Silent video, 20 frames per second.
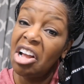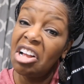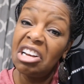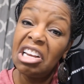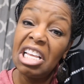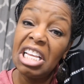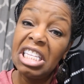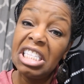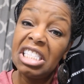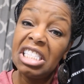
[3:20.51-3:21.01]

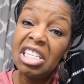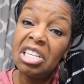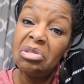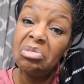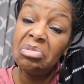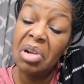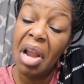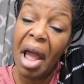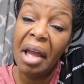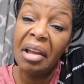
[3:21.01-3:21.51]
Clint's
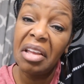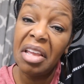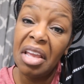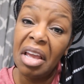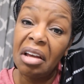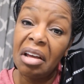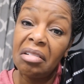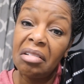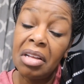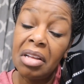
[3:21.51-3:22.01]
still not
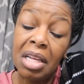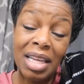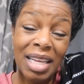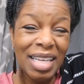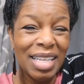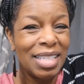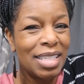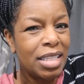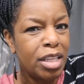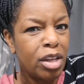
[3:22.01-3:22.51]
here
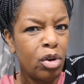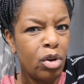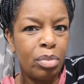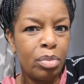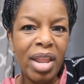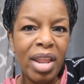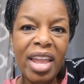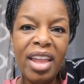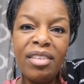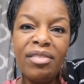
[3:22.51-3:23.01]
he's still
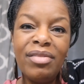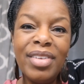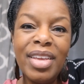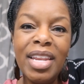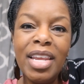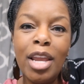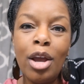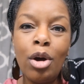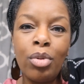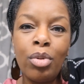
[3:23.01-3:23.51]
playing
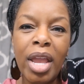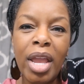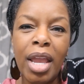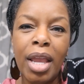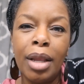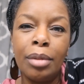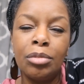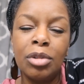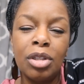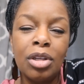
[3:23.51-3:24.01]
video
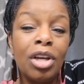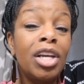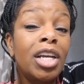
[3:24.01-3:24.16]
games.